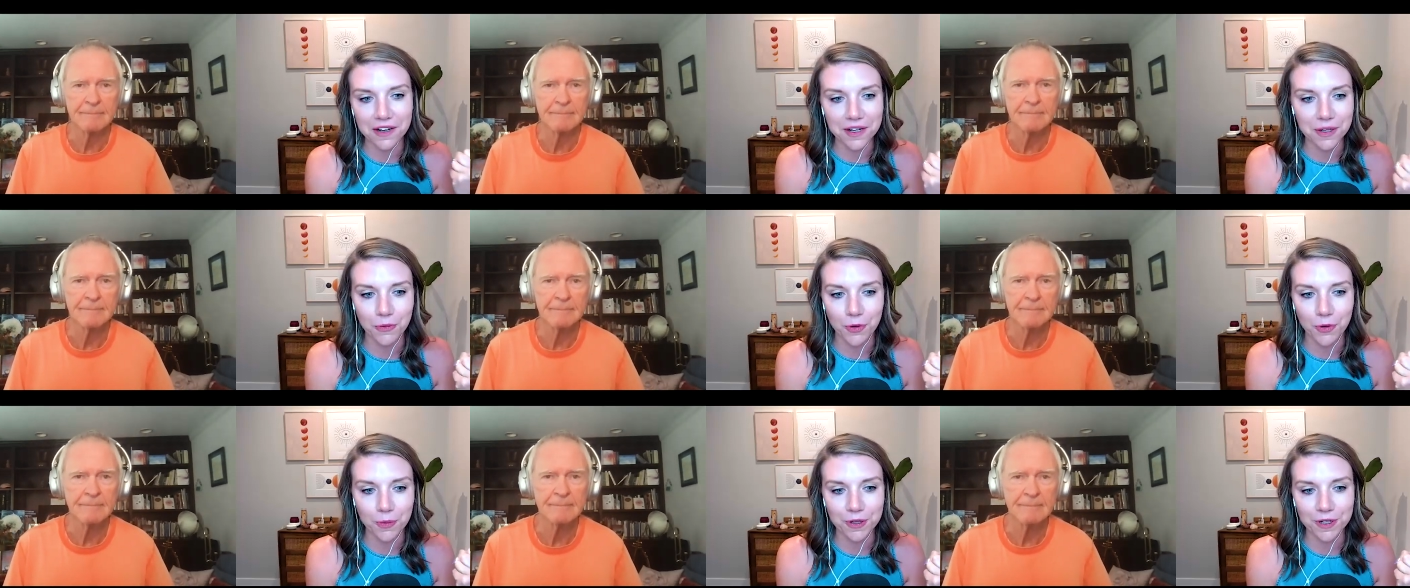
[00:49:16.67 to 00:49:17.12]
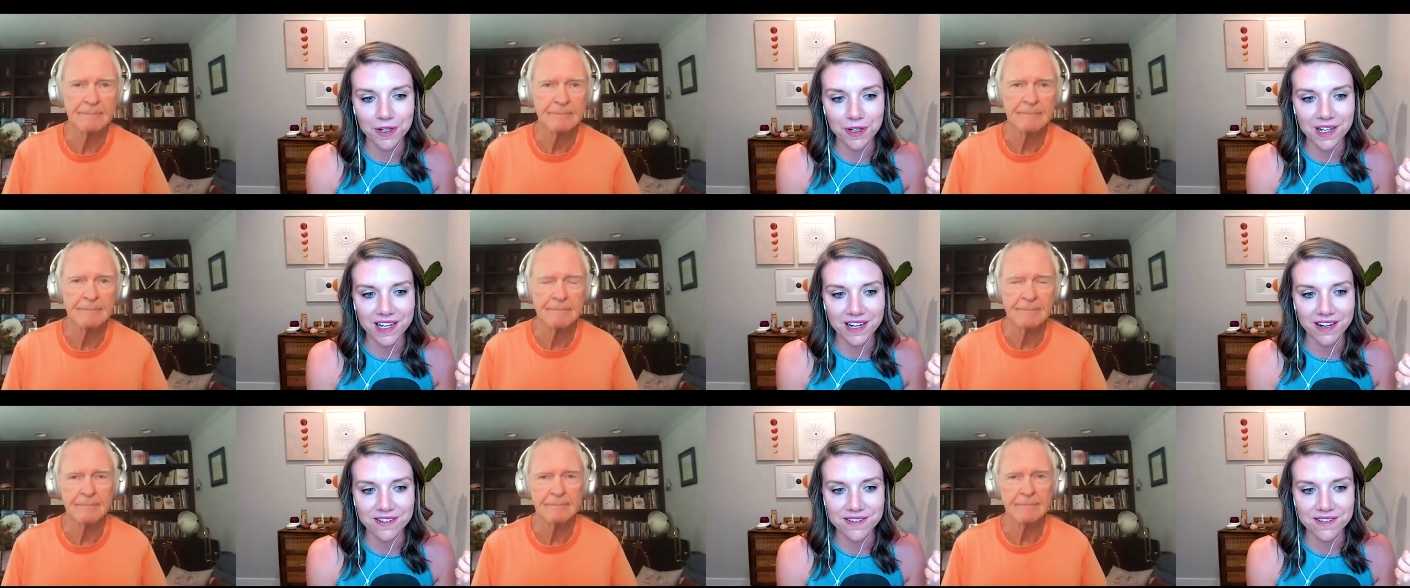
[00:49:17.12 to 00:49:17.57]
Speaker 1: and were put
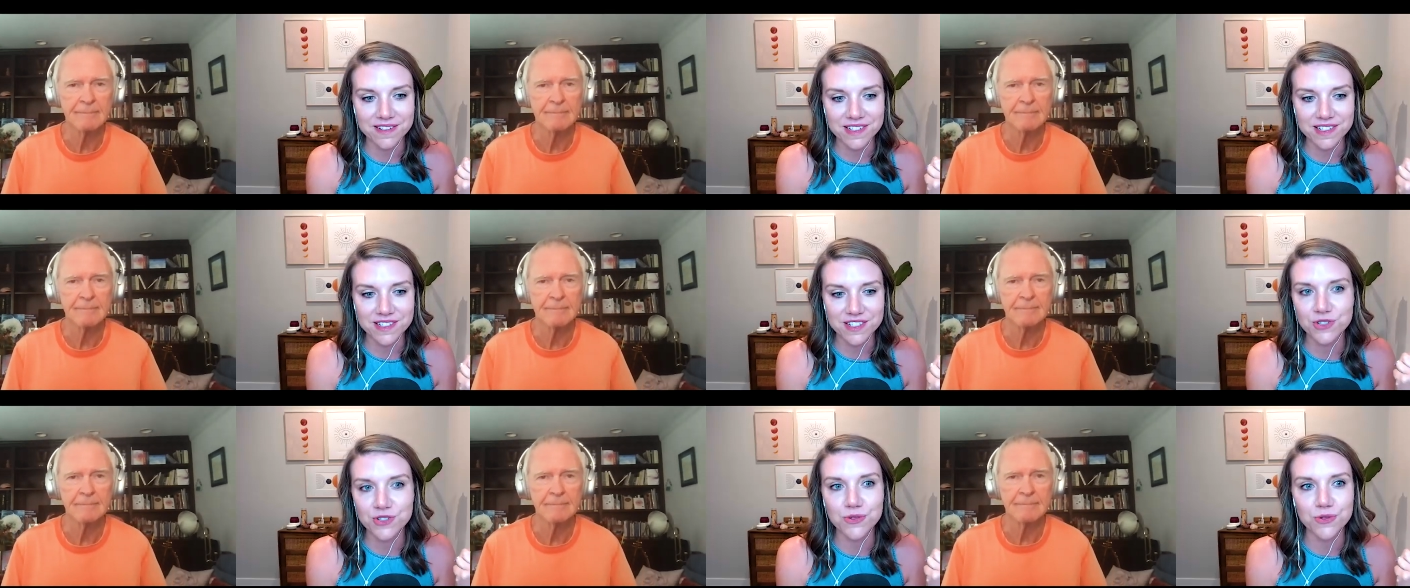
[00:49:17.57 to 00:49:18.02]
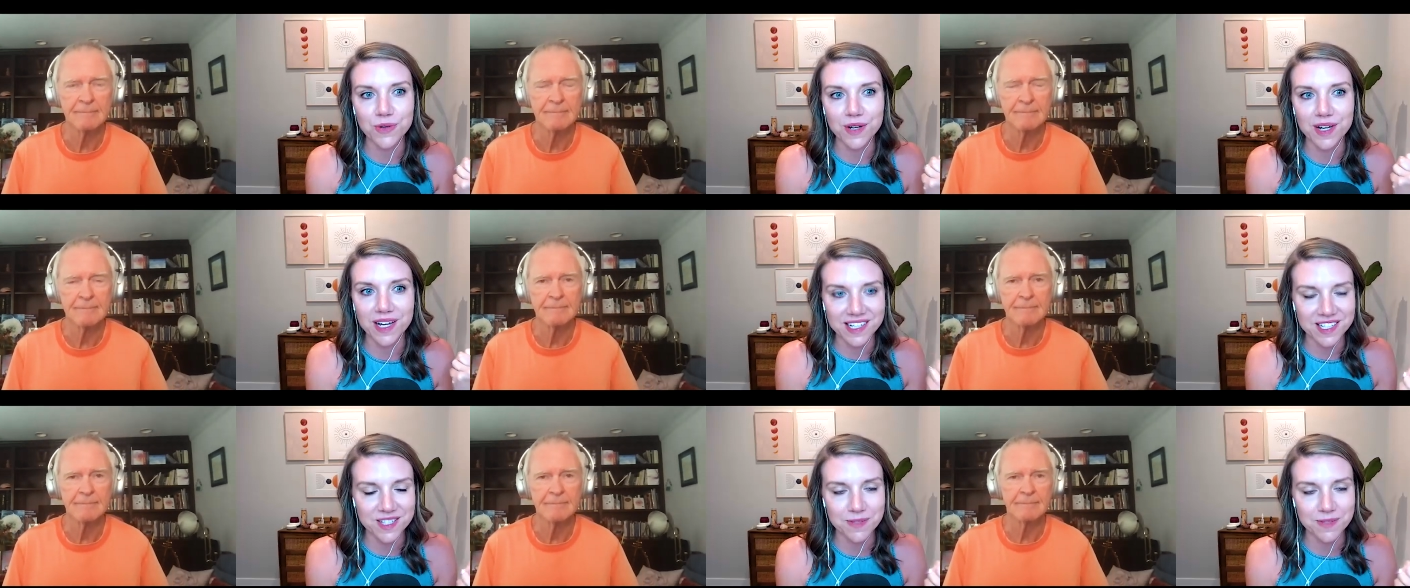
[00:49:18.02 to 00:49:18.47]
here to
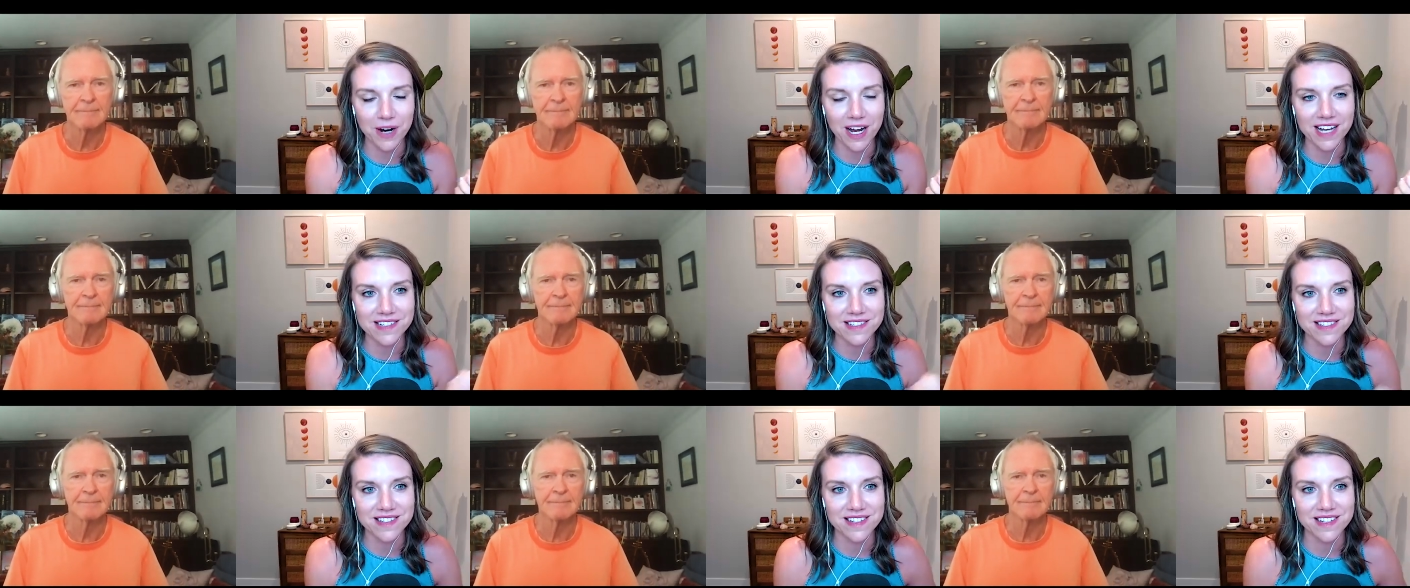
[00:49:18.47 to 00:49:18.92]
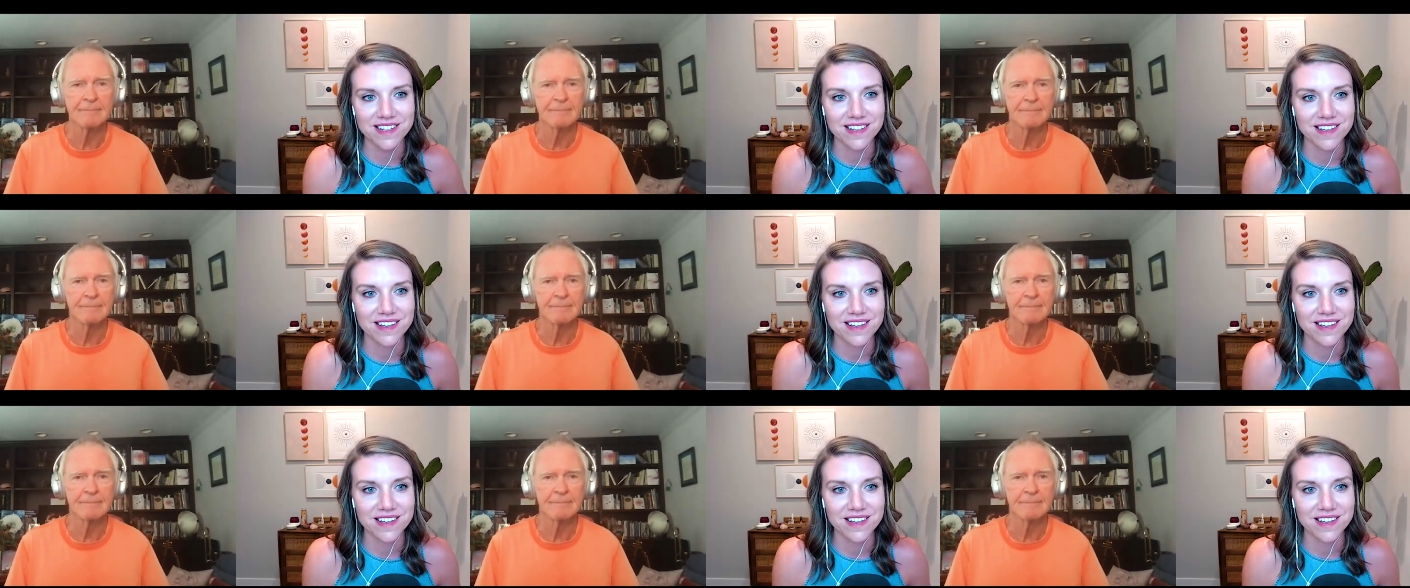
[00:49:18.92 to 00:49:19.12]
express